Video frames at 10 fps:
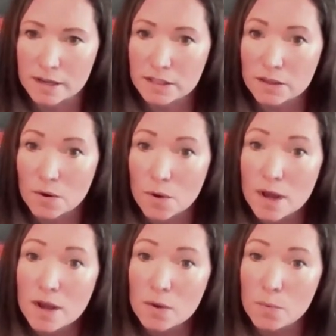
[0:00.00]
So
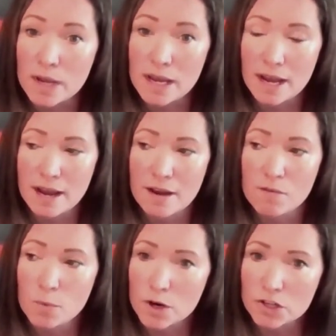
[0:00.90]
we have
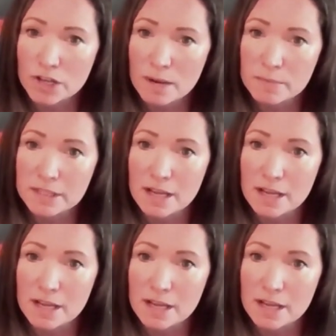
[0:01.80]
workshops